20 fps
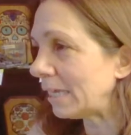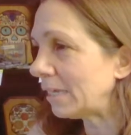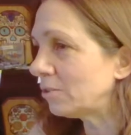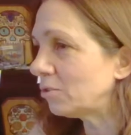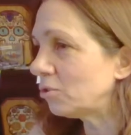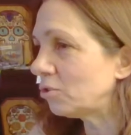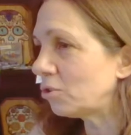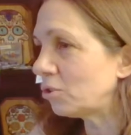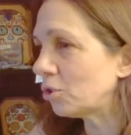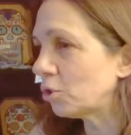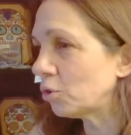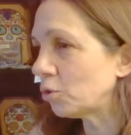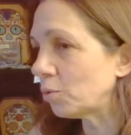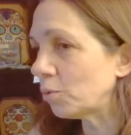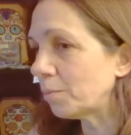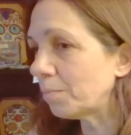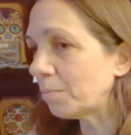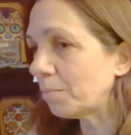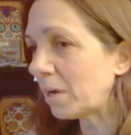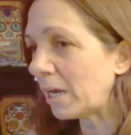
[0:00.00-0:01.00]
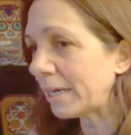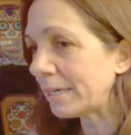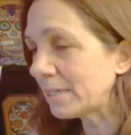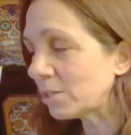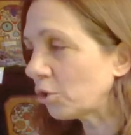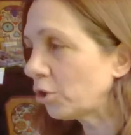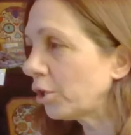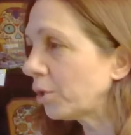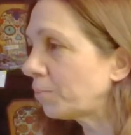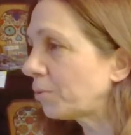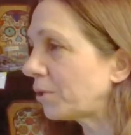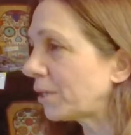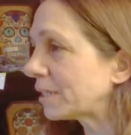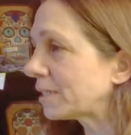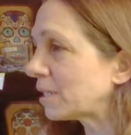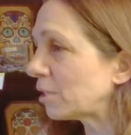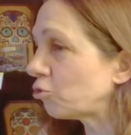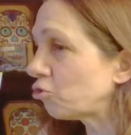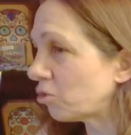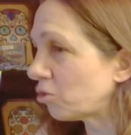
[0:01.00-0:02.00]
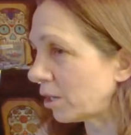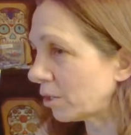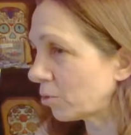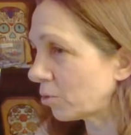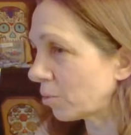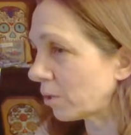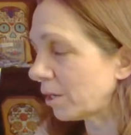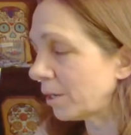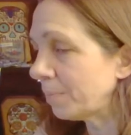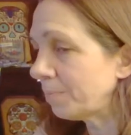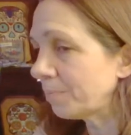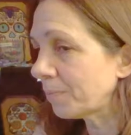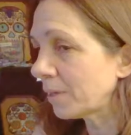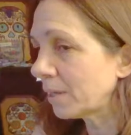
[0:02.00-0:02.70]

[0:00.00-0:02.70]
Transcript: into my solar plexus chakra